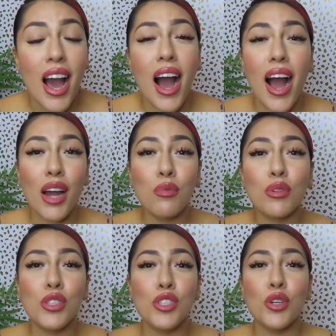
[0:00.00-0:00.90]
I will
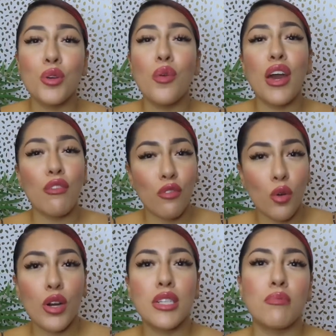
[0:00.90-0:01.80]
do a
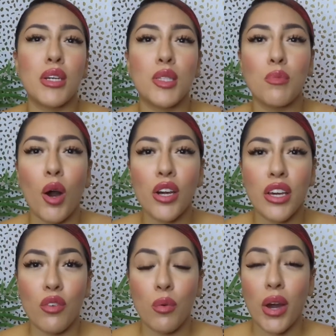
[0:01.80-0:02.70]
Flores Med Spa
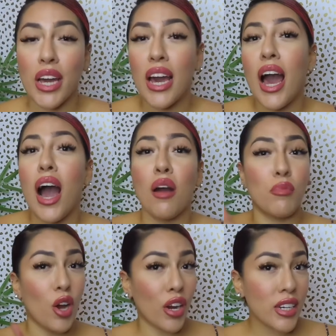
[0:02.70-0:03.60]
giveaway. I'm
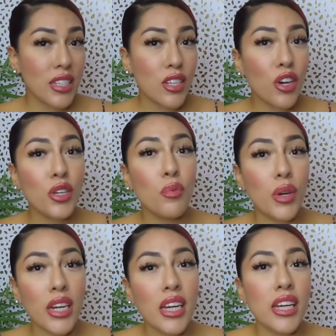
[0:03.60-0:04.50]
not gonna tell you
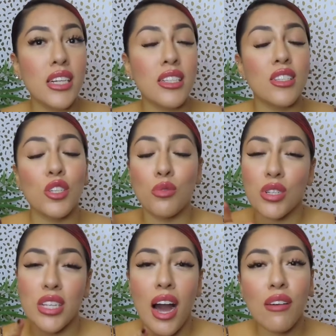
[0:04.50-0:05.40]
what it is, you
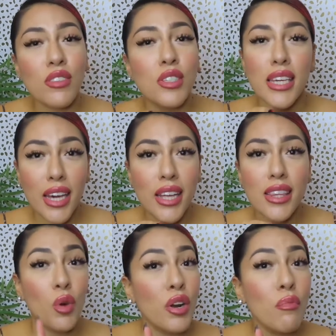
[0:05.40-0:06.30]
just have to get
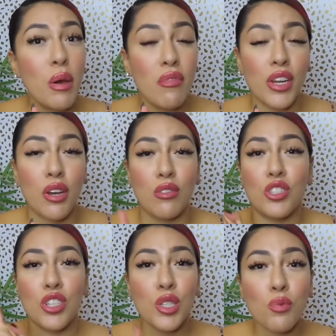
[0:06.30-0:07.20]
one of my videos,
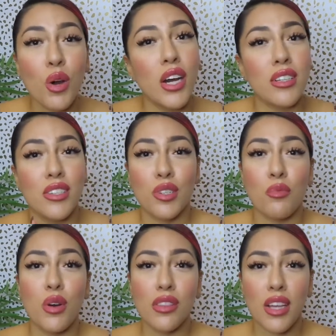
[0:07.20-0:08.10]
just one, to
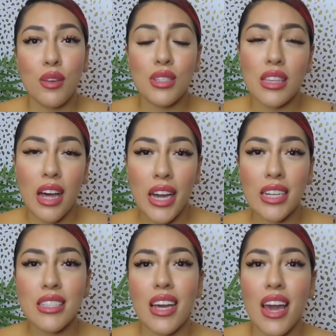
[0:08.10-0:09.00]
1,000
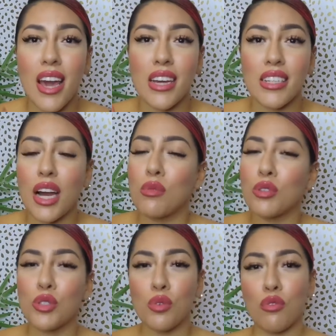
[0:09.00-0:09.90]
likes and I will
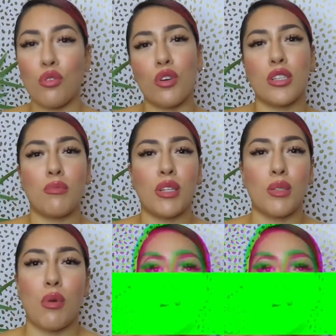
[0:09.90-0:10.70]
do a Flores Med Spa